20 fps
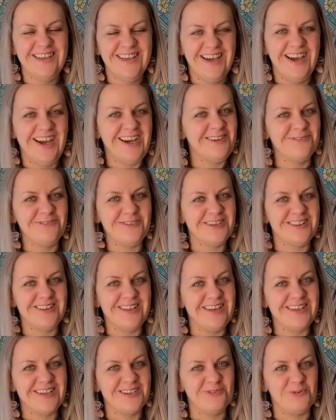I feel
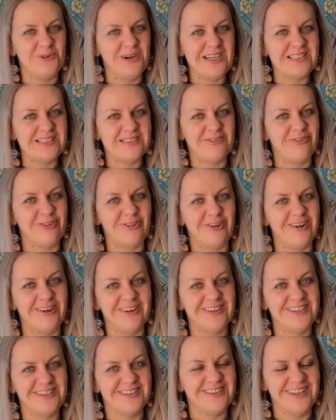like a wise
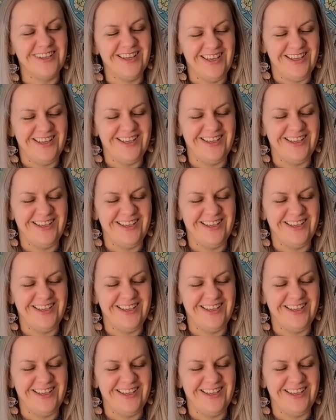frog today.